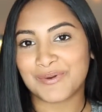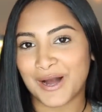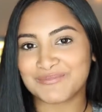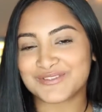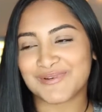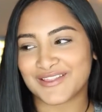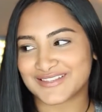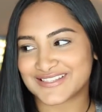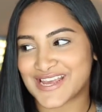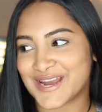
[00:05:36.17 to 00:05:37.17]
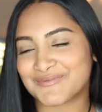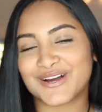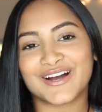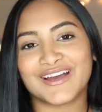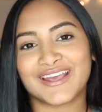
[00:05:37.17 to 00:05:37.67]
pumped about this
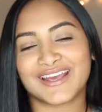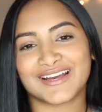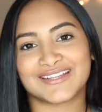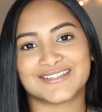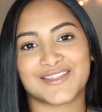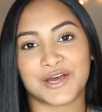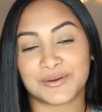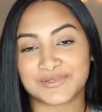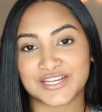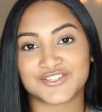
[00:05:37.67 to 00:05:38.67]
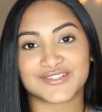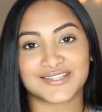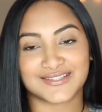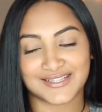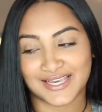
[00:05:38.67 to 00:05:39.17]
camera, and the update just
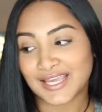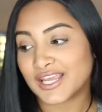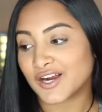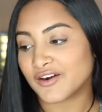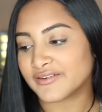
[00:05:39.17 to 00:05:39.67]
needs to get here